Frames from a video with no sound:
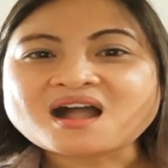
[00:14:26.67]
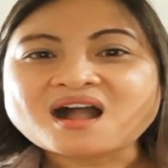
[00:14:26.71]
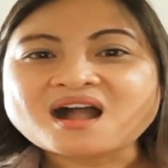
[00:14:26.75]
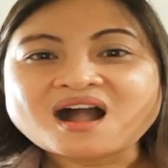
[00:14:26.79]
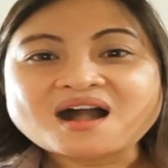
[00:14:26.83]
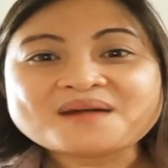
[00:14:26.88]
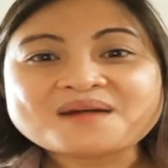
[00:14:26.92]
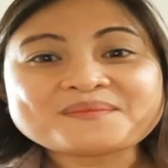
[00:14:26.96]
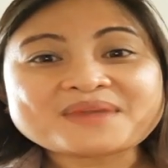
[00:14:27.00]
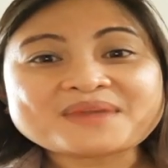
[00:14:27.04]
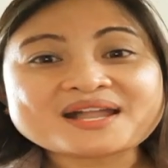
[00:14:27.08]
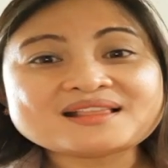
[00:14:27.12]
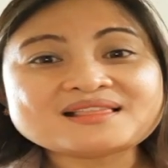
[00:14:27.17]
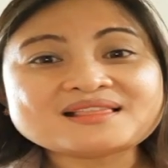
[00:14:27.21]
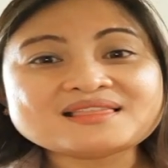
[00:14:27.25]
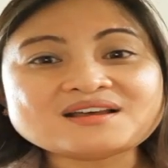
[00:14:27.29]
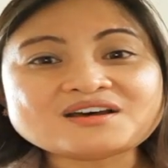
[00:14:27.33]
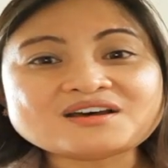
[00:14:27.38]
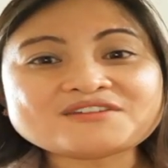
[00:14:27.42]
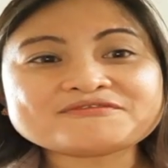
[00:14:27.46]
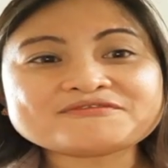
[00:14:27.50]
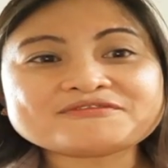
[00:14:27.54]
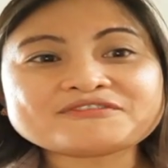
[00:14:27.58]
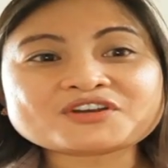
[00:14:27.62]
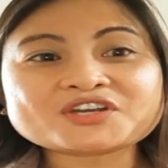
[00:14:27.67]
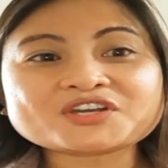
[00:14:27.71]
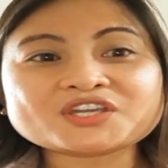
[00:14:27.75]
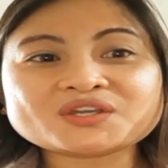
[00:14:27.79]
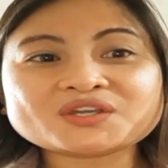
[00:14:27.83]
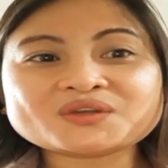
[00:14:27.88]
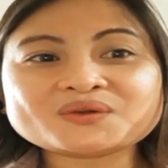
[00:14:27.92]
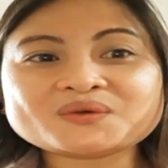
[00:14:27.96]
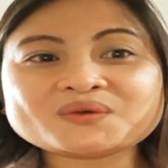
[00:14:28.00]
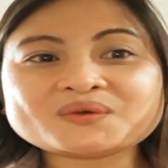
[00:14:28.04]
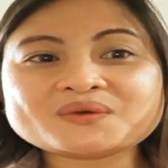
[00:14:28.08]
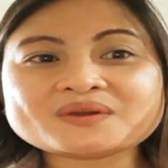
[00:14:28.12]
My love for
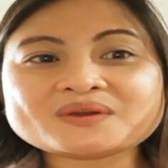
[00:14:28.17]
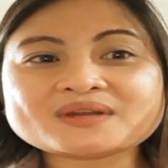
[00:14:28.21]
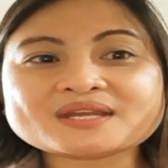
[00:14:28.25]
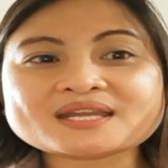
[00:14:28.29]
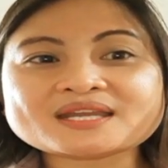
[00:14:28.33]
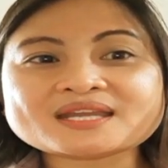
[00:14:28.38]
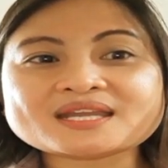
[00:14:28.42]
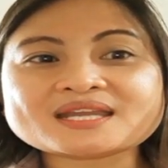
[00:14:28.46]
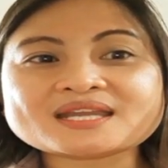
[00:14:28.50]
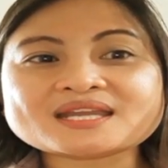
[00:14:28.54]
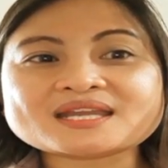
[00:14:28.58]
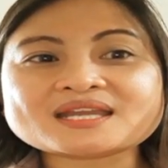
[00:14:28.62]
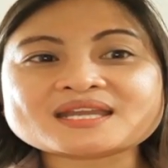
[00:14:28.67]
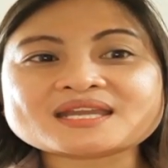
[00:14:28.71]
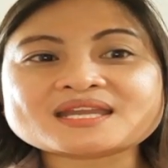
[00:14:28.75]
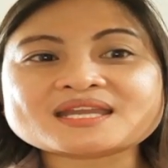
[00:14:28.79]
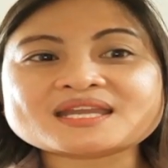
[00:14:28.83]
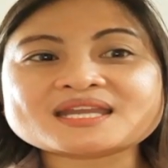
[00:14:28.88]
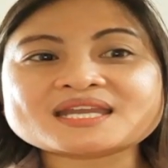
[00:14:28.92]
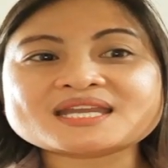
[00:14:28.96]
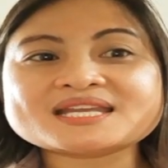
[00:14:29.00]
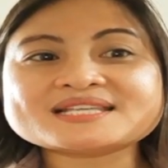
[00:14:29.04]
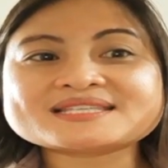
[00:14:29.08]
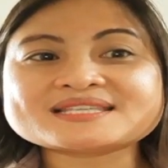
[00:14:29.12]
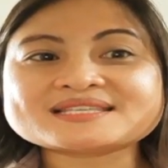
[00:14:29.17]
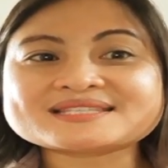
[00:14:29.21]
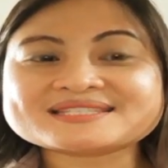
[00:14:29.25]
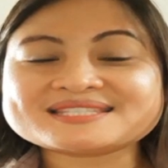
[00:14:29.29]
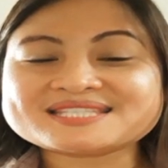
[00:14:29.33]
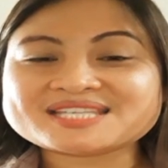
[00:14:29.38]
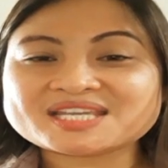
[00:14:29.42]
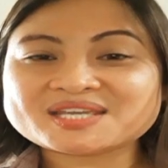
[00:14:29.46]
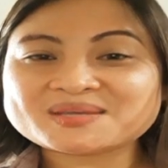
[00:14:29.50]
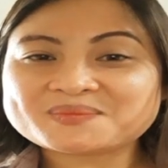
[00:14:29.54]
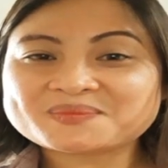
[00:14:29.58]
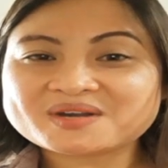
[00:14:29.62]
you is as
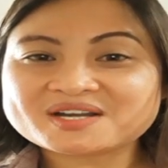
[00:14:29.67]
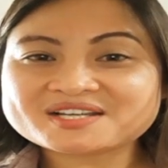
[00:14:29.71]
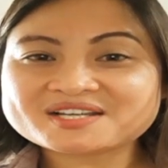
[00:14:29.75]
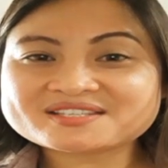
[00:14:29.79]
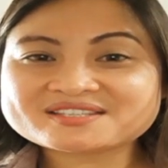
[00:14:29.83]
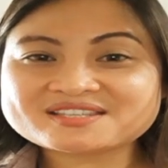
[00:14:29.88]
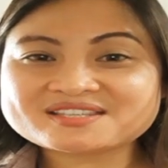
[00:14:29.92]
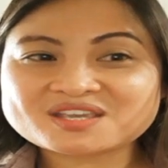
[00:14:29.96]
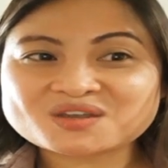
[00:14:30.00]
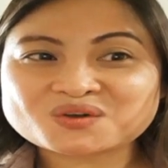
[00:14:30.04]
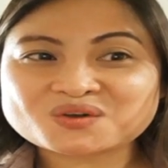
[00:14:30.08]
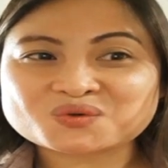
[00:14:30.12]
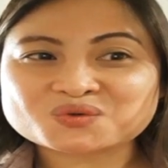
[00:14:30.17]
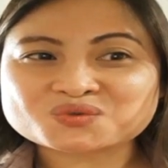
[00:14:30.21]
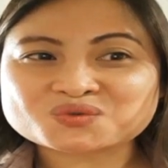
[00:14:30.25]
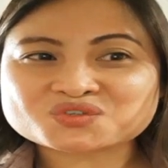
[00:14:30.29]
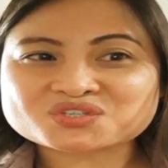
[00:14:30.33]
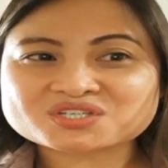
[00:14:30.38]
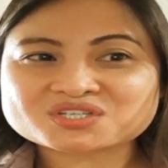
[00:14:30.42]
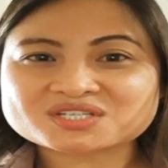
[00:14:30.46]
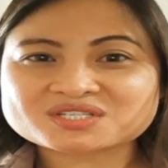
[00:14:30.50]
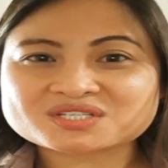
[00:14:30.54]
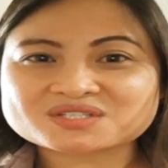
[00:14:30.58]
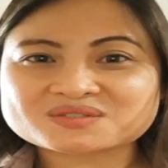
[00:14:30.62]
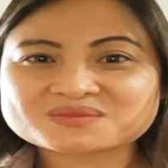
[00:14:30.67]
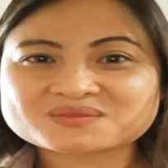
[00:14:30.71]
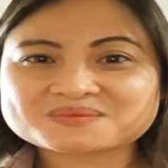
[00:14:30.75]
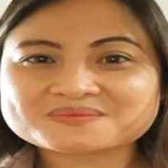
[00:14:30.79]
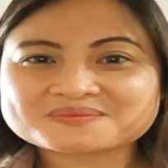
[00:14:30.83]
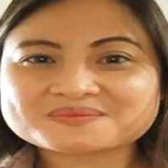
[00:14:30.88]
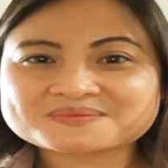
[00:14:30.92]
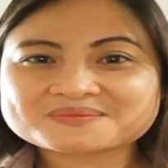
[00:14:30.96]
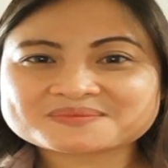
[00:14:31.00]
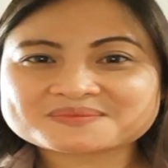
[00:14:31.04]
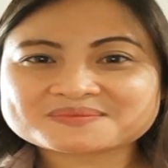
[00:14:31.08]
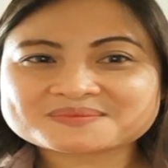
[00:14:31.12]
deep as the ocean.
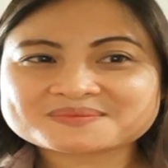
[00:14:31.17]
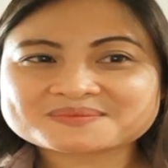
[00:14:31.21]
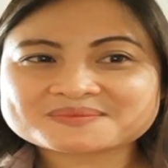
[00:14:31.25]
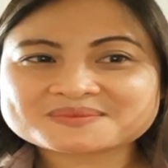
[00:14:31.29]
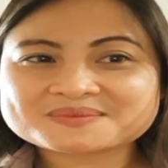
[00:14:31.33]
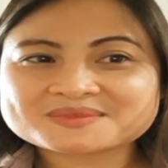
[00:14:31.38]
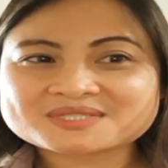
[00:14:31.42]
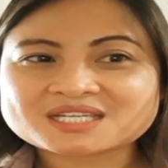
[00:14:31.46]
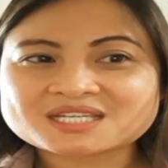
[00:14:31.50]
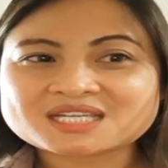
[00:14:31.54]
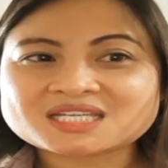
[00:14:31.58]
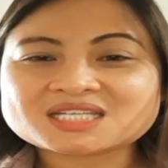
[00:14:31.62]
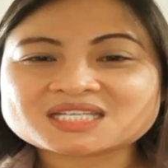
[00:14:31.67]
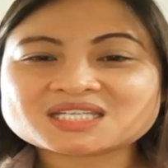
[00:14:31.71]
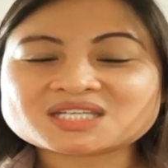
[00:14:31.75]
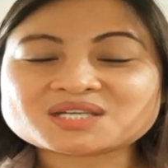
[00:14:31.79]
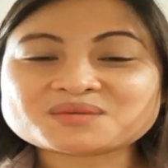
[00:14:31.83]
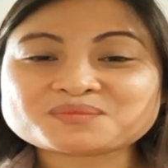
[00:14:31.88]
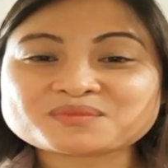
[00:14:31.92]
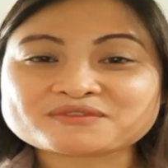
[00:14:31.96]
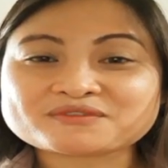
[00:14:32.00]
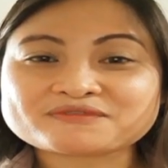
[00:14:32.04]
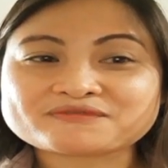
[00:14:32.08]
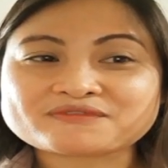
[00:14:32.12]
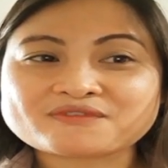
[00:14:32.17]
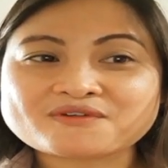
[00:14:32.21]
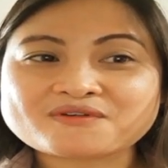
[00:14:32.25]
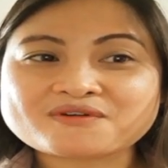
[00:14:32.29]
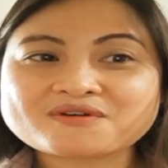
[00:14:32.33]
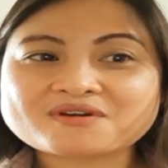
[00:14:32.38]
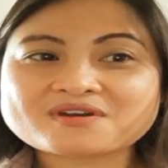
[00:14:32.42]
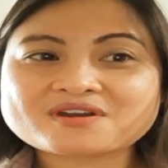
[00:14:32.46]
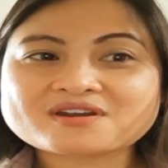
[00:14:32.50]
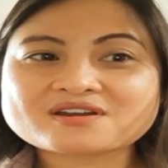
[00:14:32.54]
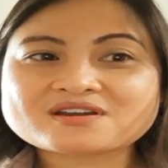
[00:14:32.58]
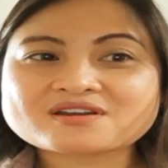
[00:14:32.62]
Number
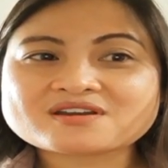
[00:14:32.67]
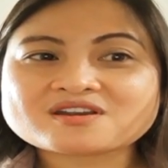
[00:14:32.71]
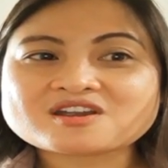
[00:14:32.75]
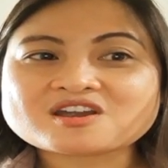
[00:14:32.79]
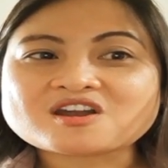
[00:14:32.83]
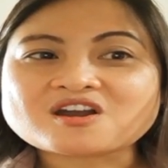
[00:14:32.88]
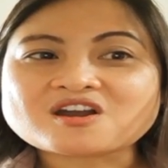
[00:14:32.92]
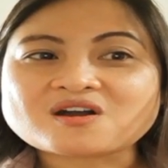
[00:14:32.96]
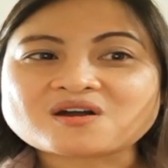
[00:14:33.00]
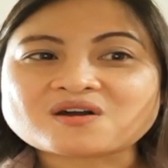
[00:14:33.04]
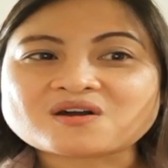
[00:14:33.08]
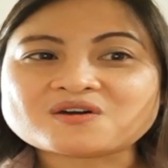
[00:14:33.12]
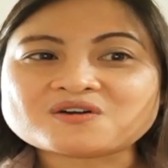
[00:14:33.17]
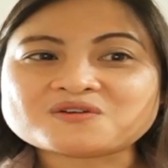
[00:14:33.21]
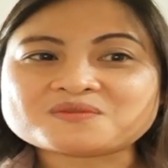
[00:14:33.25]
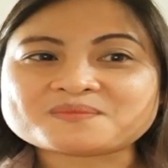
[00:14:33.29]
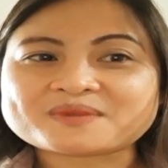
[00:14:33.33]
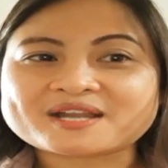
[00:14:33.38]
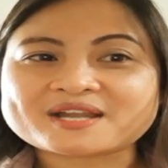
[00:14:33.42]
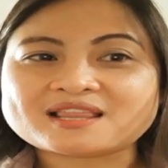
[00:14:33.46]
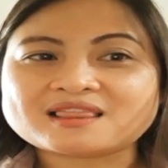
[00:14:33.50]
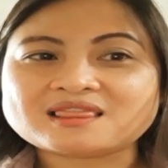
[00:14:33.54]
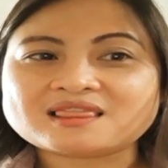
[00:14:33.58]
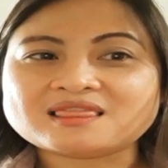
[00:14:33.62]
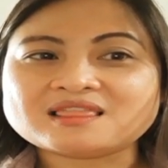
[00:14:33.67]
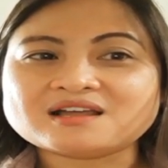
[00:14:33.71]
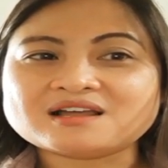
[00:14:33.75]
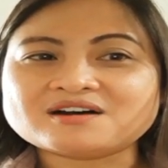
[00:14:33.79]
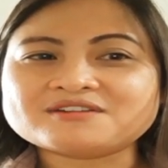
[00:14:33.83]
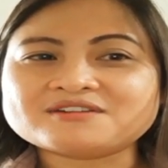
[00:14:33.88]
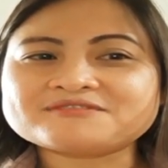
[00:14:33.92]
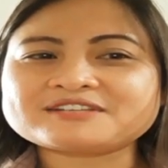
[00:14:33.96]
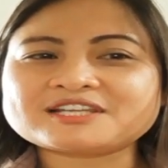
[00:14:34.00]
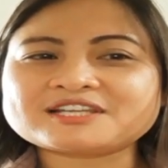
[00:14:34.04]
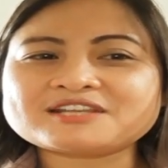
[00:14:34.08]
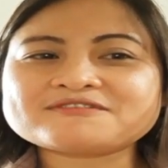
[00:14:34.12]
4. Oh, my
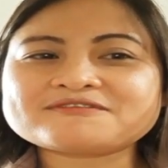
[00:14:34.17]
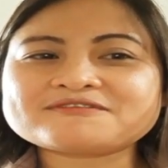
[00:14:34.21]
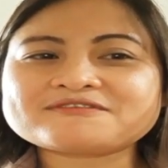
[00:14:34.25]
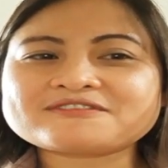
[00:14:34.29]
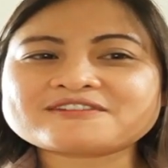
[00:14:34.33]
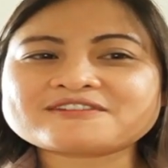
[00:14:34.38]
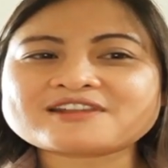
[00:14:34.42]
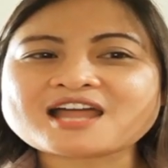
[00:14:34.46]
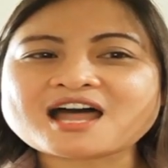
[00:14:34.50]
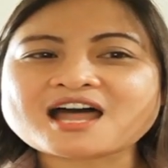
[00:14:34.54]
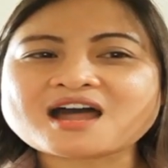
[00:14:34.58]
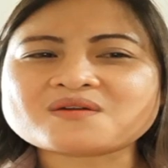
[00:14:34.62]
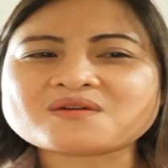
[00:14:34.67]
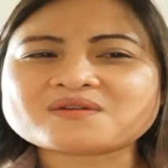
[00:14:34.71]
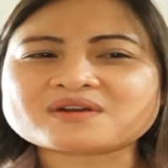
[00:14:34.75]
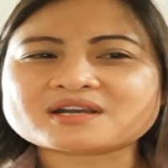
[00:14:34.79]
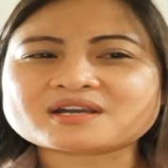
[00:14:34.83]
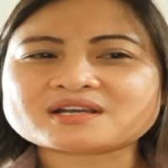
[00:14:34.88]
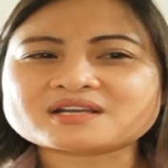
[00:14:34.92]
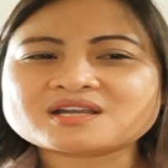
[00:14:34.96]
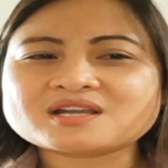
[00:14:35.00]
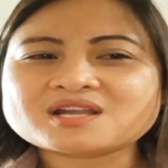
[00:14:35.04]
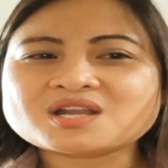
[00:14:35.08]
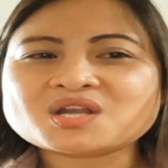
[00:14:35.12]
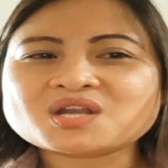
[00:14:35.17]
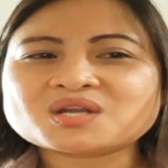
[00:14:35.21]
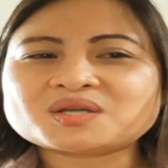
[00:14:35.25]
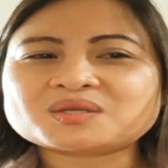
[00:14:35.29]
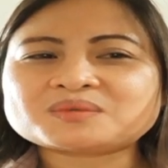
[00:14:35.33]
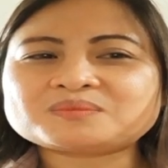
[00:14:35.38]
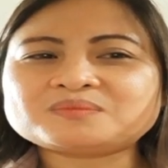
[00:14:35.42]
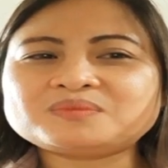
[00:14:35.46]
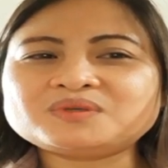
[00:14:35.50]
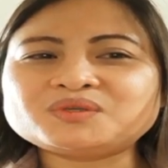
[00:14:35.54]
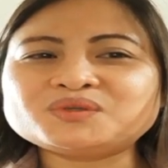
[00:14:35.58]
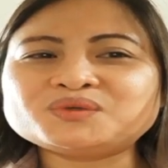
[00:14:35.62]
lovely flower,
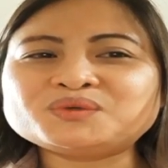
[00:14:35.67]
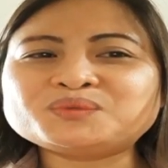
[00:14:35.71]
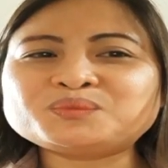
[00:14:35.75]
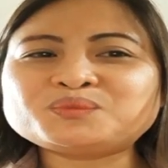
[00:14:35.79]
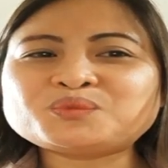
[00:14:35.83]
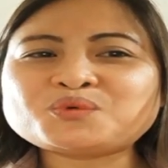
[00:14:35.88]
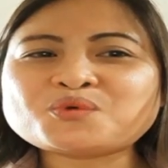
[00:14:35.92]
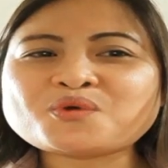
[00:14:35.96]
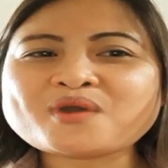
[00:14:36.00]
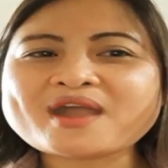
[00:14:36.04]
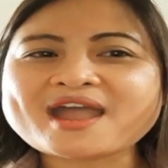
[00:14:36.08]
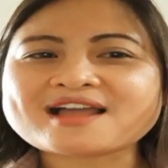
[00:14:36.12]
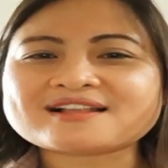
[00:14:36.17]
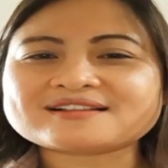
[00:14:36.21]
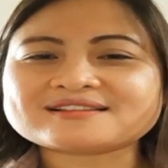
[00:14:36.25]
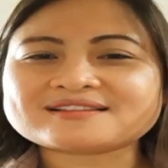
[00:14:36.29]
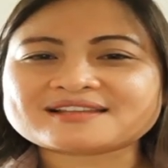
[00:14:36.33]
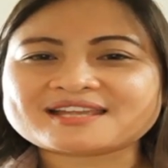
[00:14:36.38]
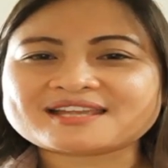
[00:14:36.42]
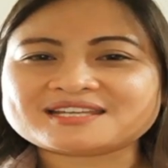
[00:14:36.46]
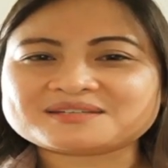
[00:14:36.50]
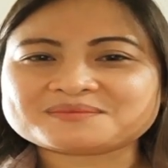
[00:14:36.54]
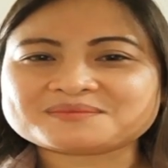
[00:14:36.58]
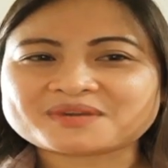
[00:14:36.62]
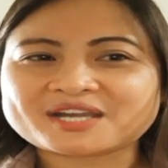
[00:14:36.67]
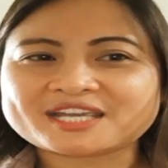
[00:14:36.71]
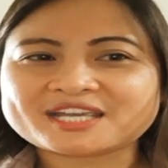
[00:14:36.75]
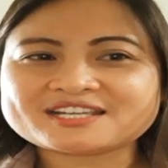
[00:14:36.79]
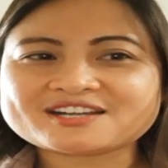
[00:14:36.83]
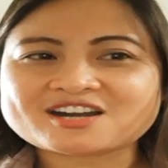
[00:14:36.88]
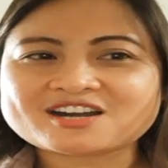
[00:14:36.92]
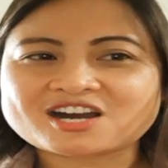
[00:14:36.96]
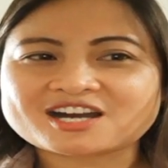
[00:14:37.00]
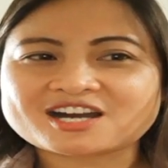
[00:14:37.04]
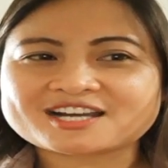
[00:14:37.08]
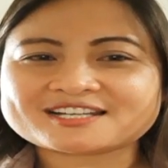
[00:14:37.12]
bloom well in my
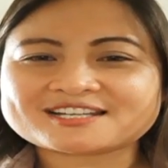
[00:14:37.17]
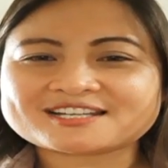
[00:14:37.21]
garden.